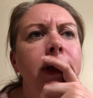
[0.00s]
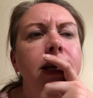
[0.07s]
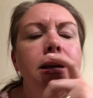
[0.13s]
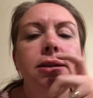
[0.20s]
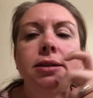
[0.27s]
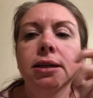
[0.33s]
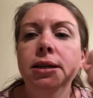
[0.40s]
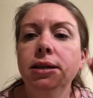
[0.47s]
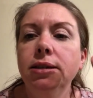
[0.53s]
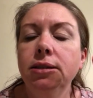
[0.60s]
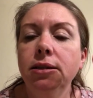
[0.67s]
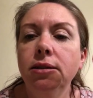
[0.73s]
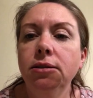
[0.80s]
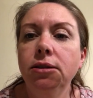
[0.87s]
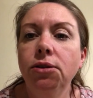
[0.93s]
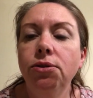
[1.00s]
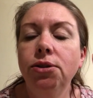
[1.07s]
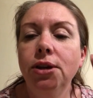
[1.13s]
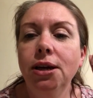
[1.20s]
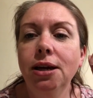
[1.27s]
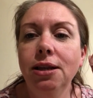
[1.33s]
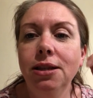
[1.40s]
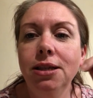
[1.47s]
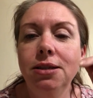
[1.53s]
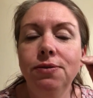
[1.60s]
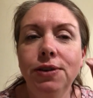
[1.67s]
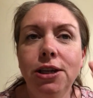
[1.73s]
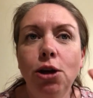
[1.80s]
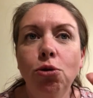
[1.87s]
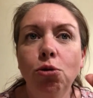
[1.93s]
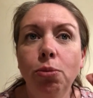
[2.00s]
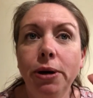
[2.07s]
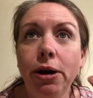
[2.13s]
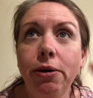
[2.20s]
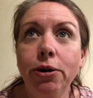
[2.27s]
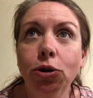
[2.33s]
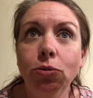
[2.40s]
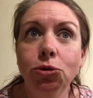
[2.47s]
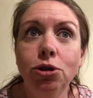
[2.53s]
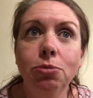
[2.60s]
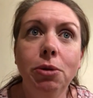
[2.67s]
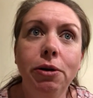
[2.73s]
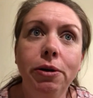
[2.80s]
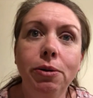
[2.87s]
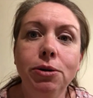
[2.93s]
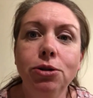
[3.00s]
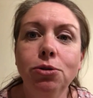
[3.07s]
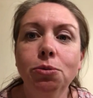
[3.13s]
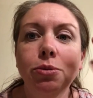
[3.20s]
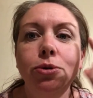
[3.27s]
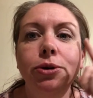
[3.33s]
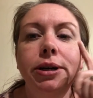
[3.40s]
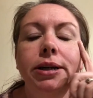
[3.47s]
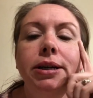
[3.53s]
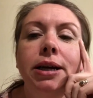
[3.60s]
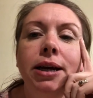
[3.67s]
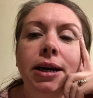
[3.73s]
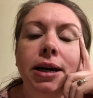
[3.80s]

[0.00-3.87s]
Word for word: Yes, it is. So this video will be going up tomorrow at some point.